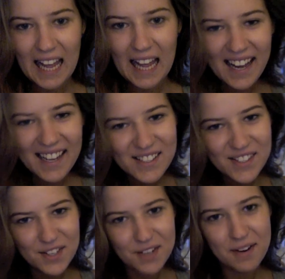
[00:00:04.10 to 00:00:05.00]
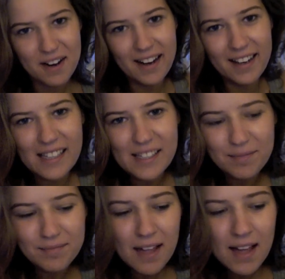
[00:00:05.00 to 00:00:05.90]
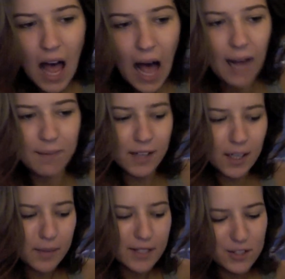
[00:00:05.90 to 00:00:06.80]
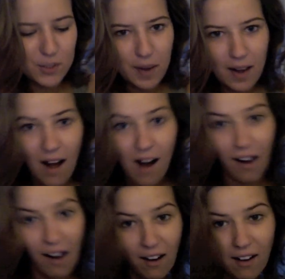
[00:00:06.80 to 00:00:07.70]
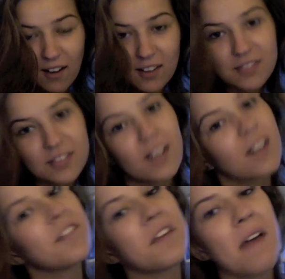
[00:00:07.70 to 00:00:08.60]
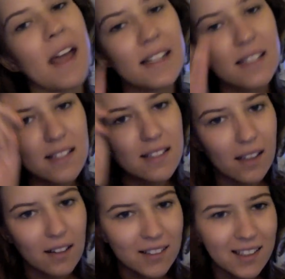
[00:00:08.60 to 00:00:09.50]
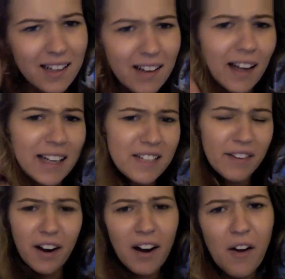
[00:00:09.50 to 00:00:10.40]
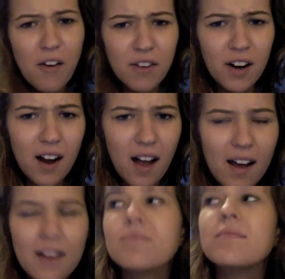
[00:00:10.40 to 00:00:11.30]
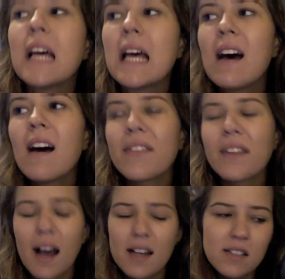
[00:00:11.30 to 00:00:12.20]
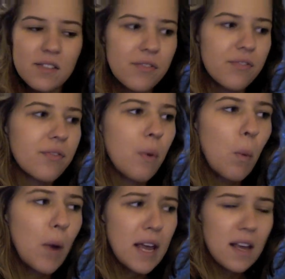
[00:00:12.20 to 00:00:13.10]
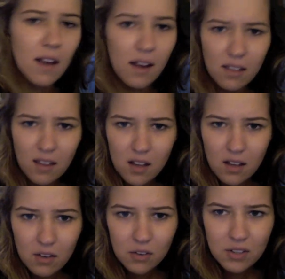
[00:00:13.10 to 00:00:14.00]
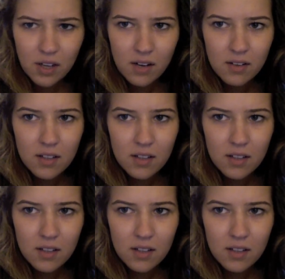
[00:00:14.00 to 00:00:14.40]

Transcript: Hey guys, so um, I'm going to be doing a haul for all of you. It's really Collective. I got it over um, the last week, I think, or so.